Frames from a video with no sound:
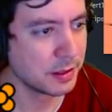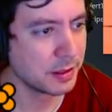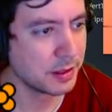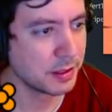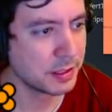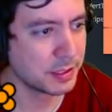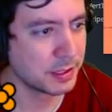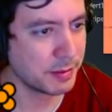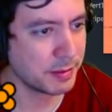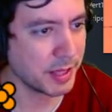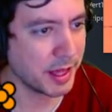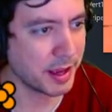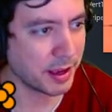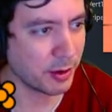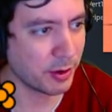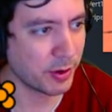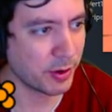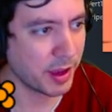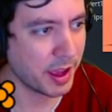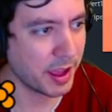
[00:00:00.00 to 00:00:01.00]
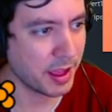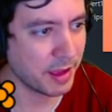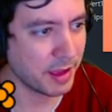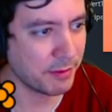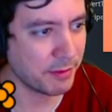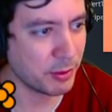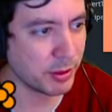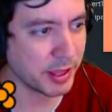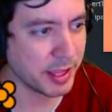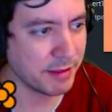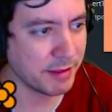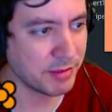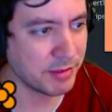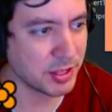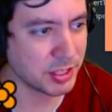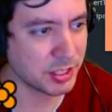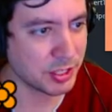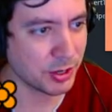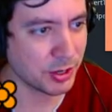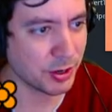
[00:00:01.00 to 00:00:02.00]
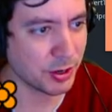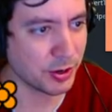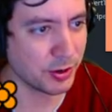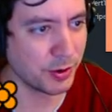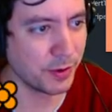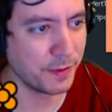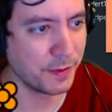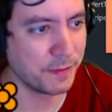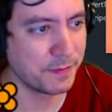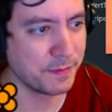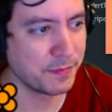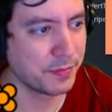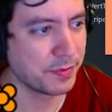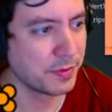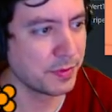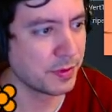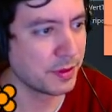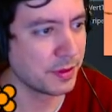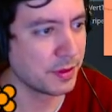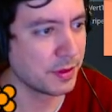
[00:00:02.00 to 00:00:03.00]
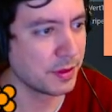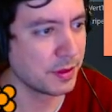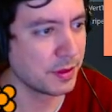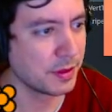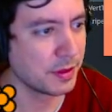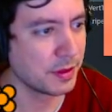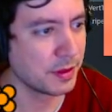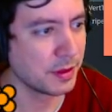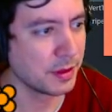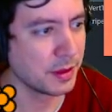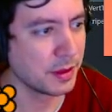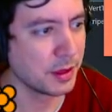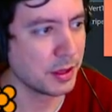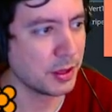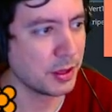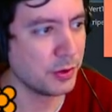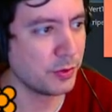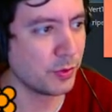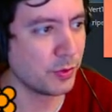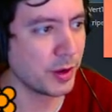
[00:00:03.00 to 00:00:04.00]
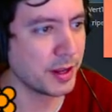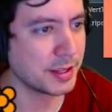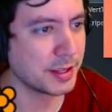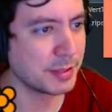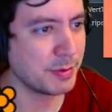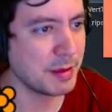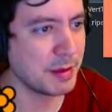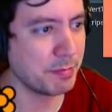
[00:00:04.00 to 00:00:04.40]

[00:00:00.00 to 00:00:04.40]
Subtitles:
It's to be like, okay, if you leave this circle, you'd want it to be